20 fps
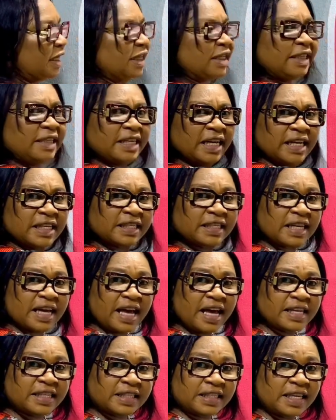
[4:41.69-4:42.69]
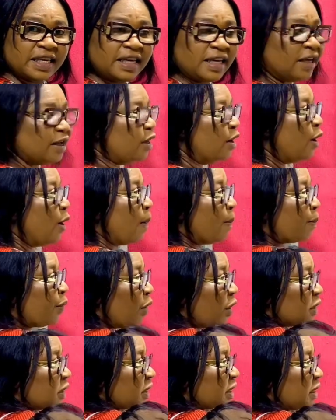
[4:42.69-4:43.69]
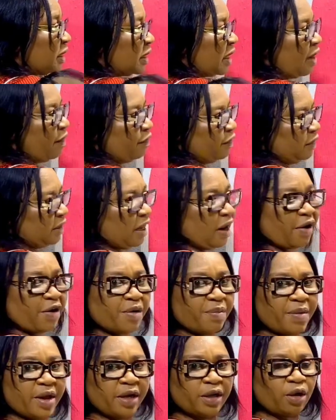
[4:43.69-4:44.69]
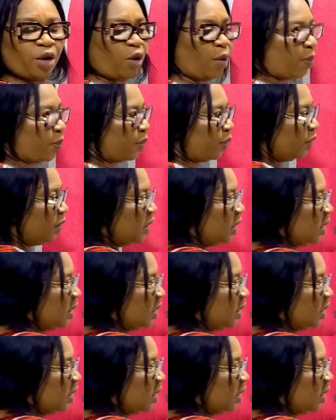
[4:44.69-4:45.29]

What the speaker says: This 80 plus the 7 that remain up,